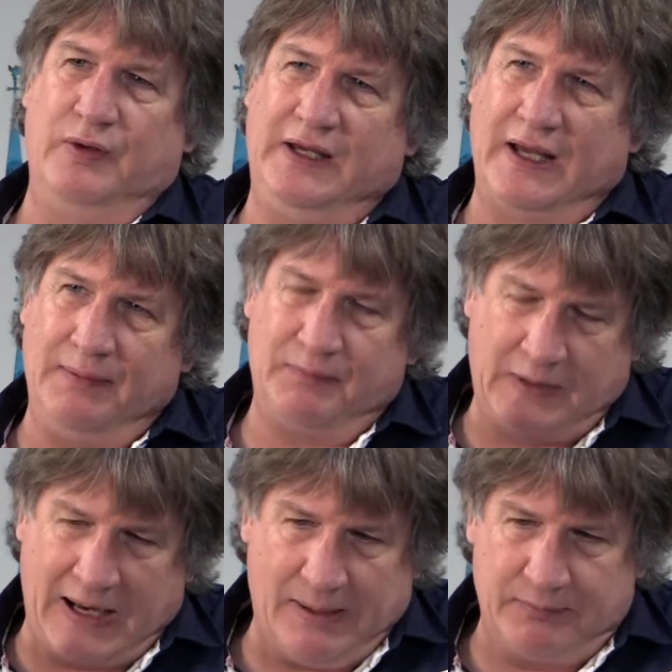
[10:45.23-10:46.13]
He
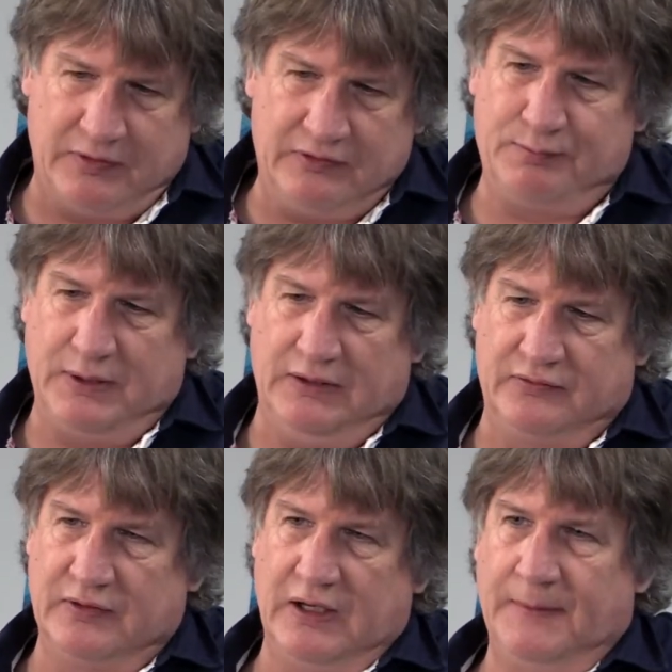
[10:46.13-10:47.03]
kept his
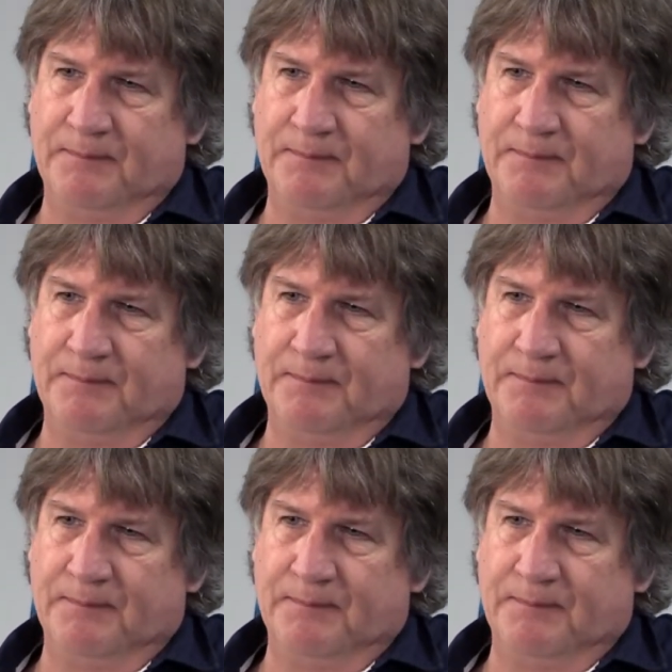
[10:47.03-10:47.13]
peace,